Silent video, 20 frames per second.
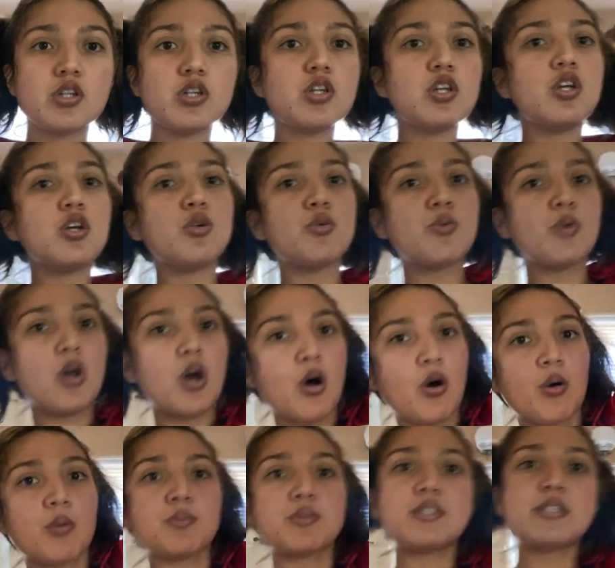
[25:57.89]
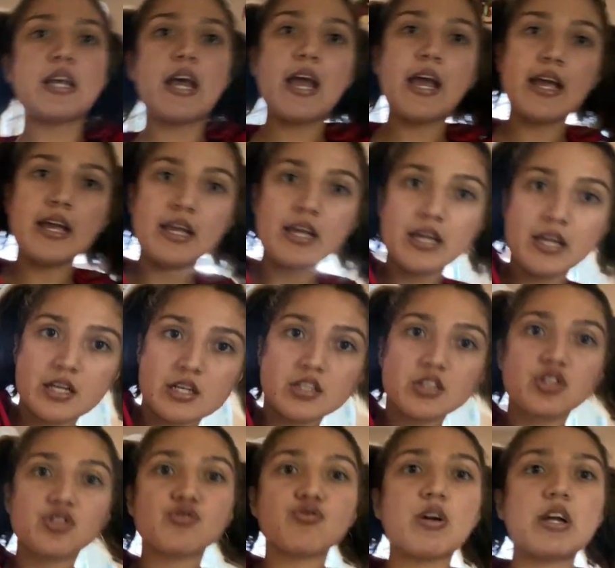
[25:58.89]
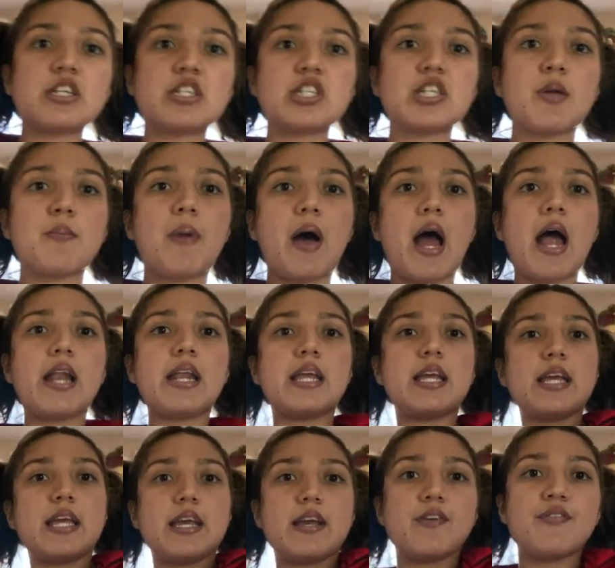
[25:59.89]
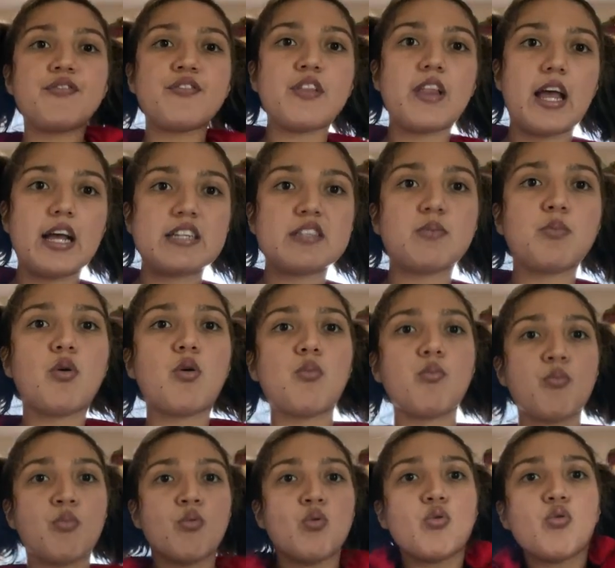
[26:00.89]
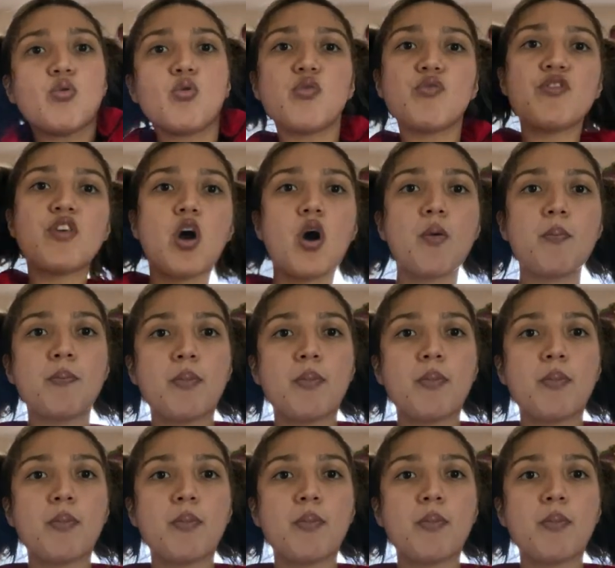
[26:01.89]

you know what I'm saying, stretch the body, get flexible, move your